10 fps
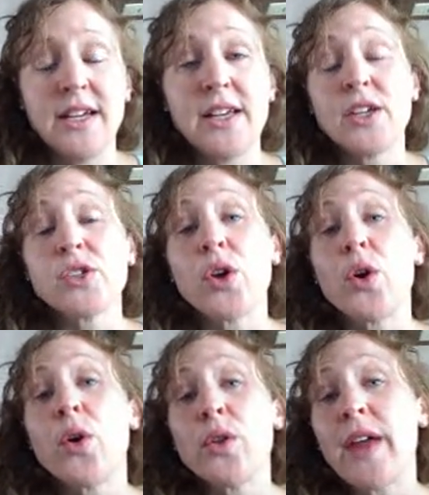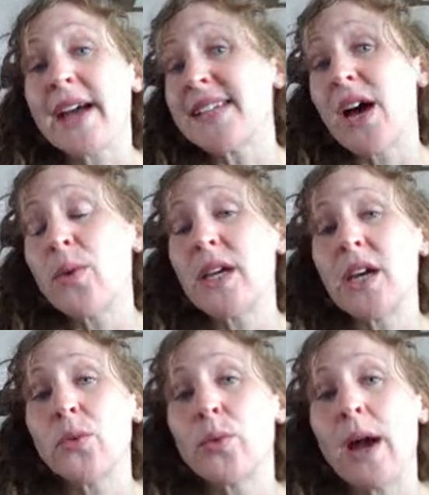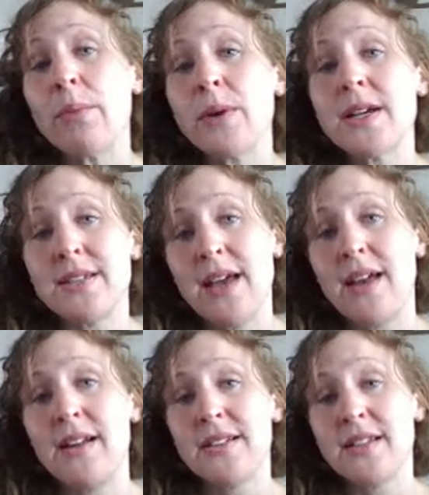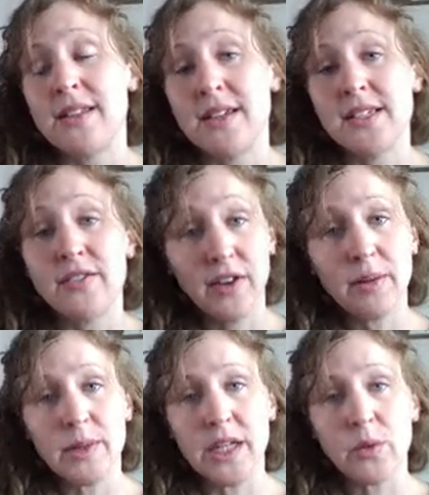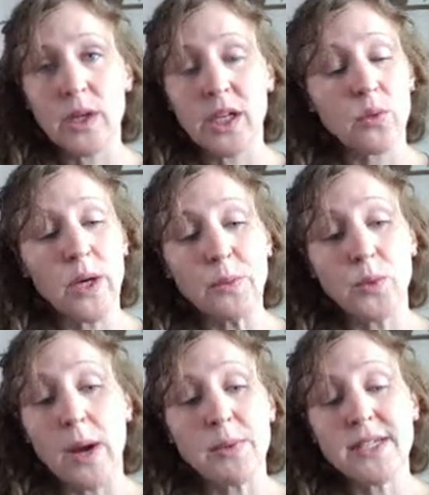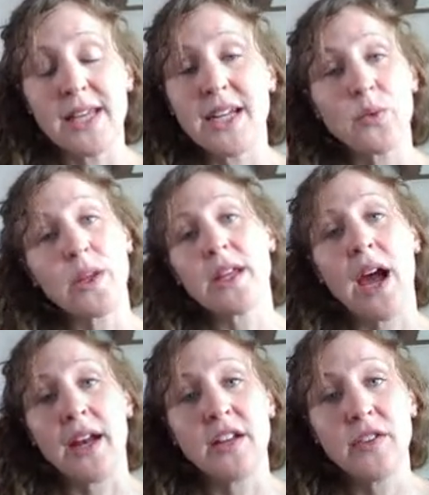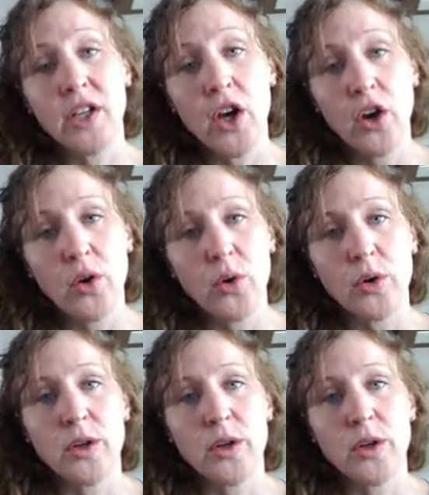So that's how we can represent this family. We can represent it with kind of a code.